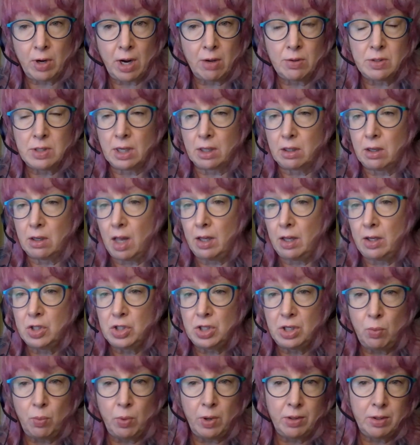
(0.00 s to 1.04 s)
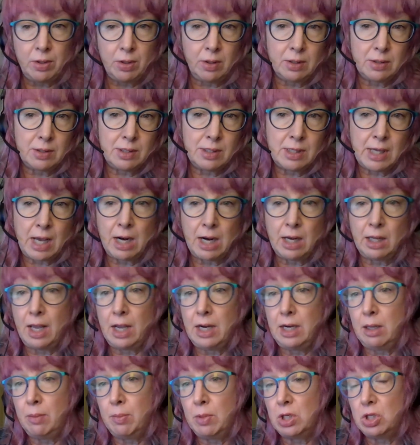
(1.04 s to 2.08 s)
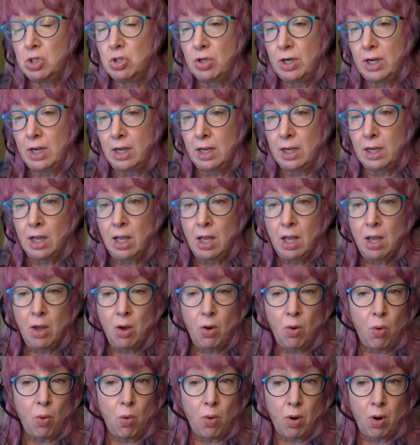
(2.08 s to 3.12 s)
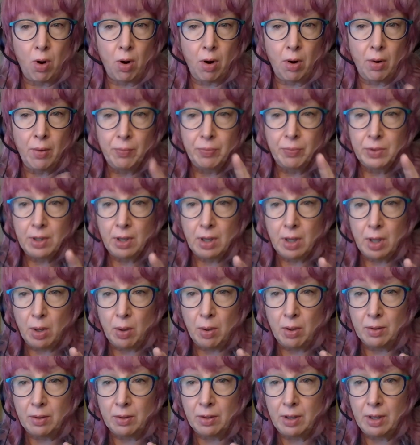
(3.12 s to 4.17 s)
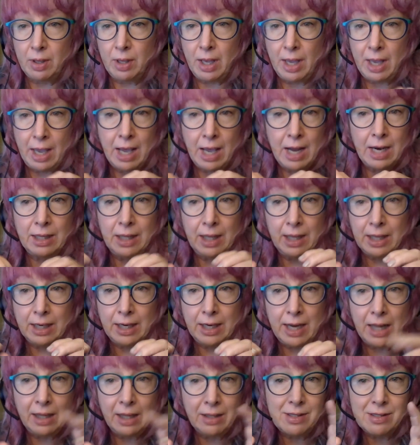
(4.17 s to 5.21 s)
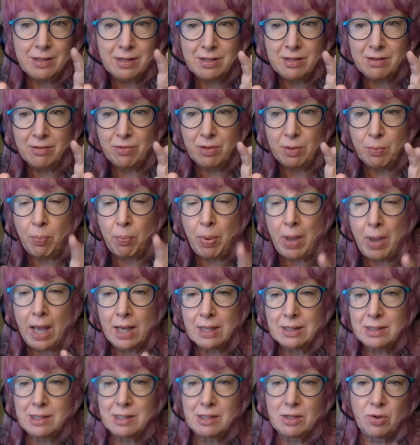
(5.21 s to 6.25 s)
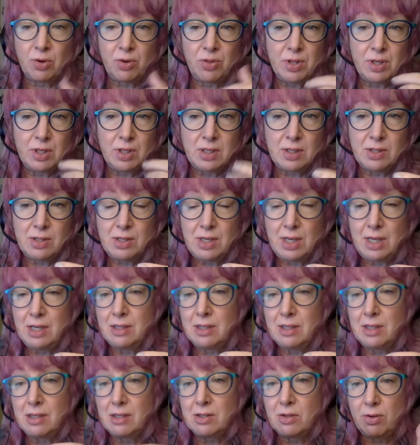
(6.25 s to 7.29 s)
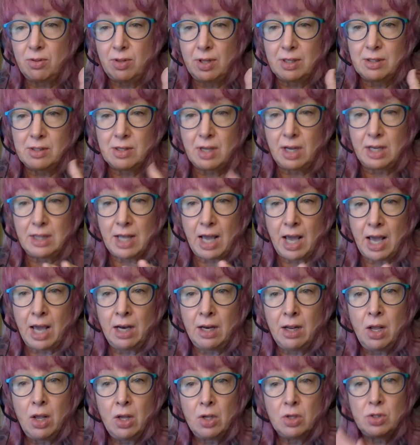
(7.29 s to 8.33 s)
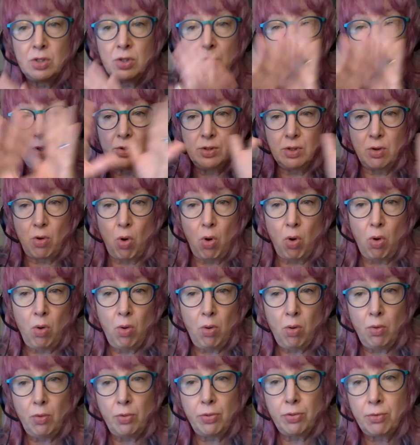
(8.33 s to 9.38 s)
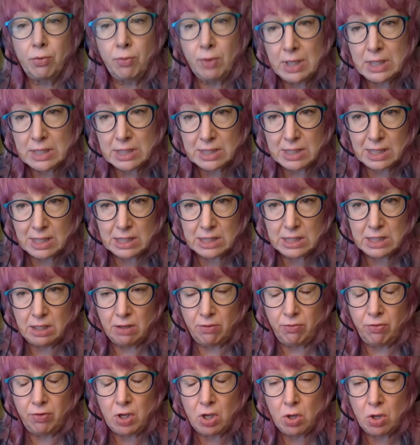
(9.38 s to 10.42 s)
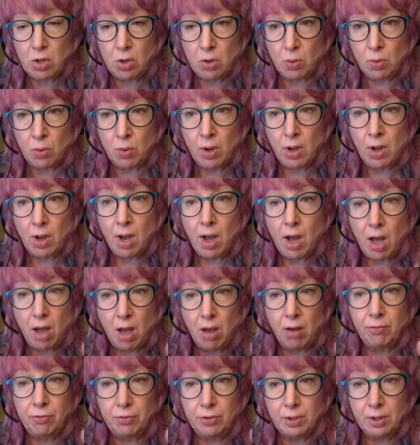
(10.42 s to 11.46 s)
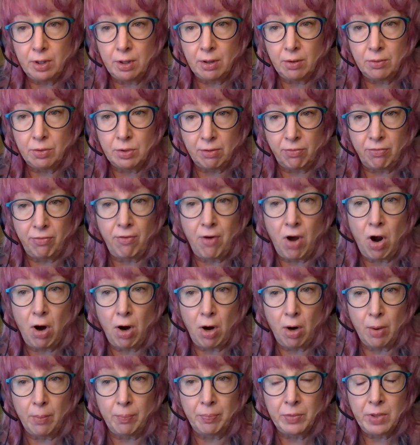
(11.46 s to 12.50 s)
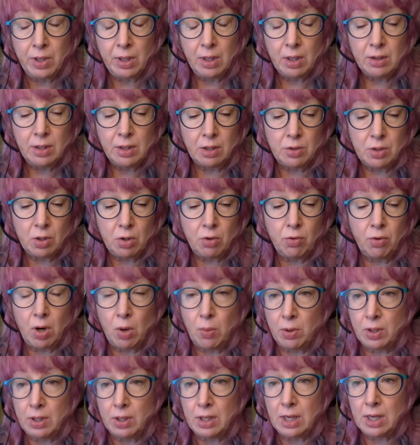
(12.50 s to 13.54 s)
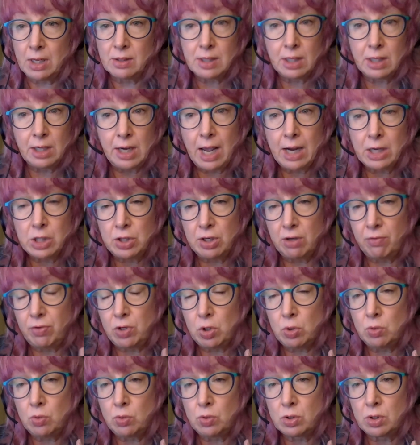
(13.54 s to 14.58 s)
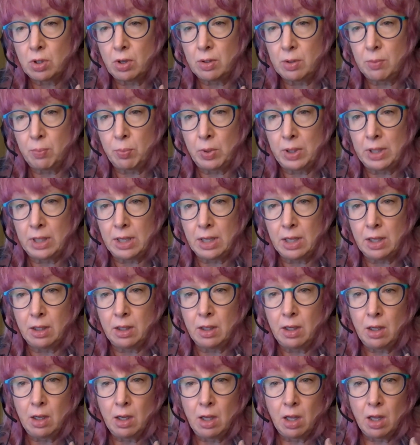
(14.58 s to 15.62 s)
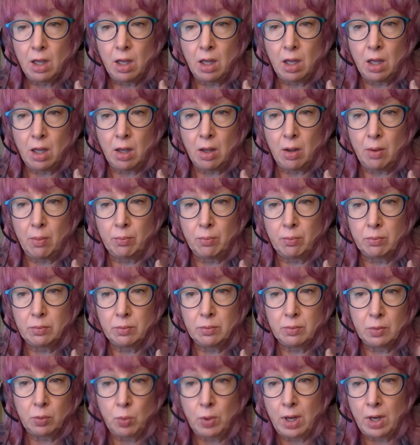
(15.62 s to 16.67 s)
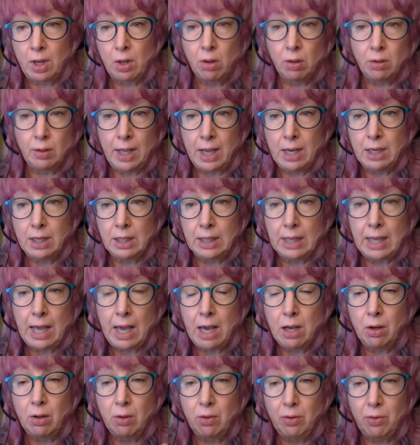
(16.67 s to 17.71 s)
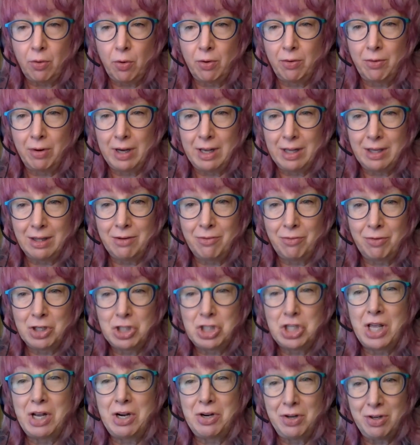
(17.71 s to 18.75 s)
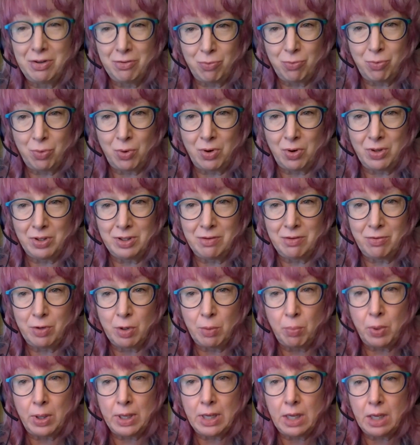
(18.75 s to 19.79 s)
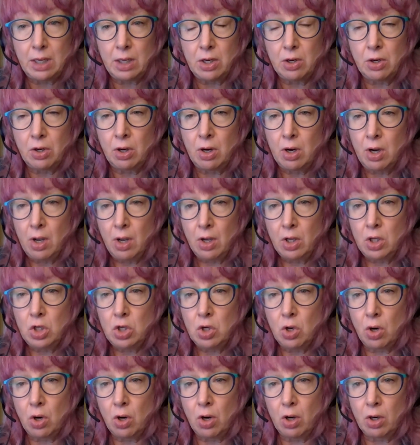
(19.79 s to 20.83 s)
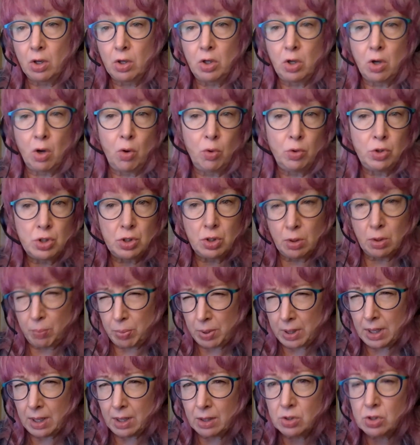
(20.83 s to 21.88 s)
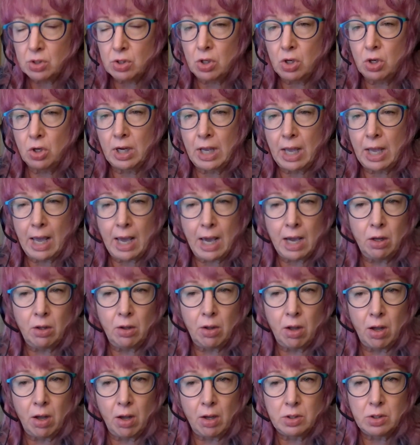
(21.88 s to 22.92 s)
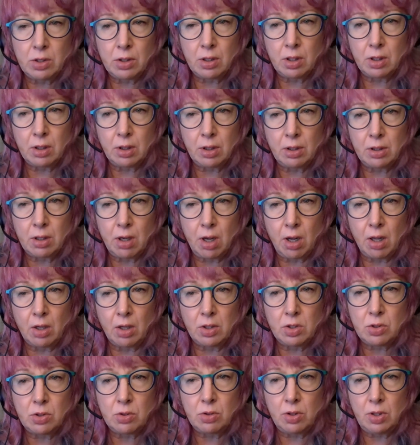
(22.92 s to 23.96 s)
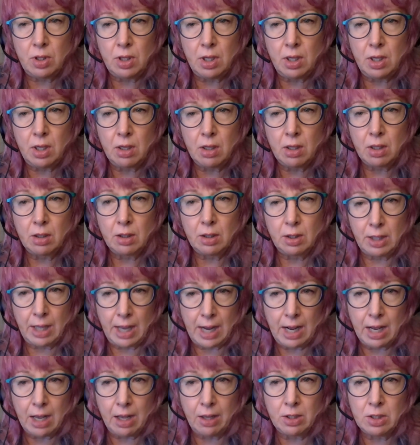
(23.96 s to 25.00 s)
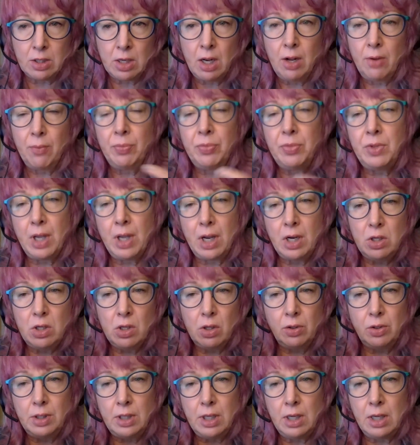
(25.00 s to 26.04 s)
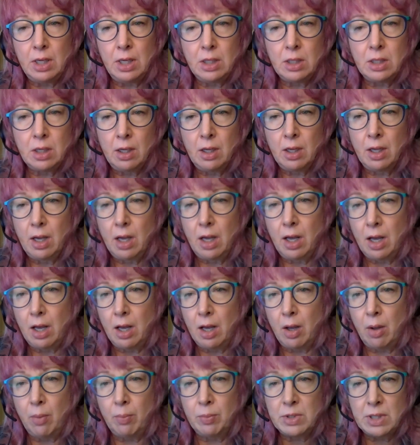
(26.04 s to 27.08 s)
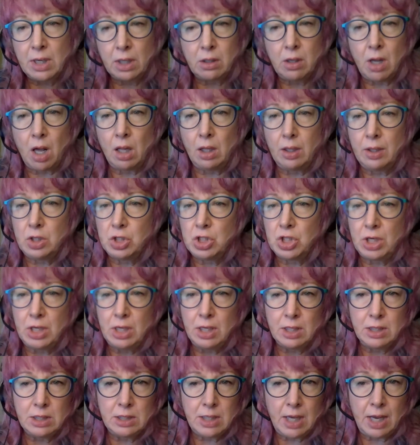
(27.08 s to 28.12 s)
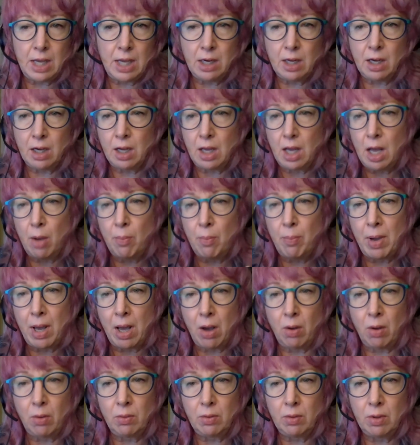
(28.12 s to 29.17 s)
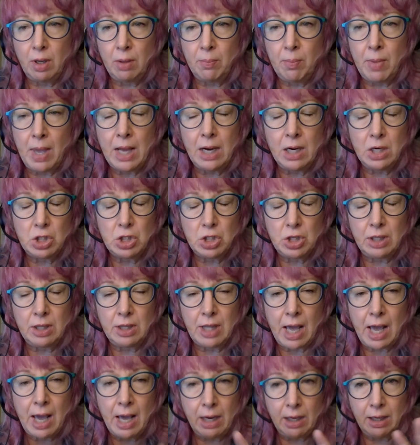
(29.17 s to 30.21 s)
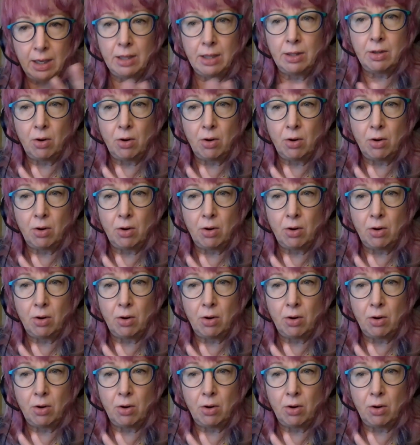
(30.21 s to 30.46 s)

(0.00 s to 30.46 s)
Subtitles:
ground technology, whether it's satellite imaging or analysis of the pests or the diseases or things like that. So there's a whole 360 view of the farm that the grower needs. And actually, if you start to bring in what I call land and cattle, or in the regenerative world, if you're bringing your goats or your pigs or your cattle onto the land, then you'll need technology and data about managing that,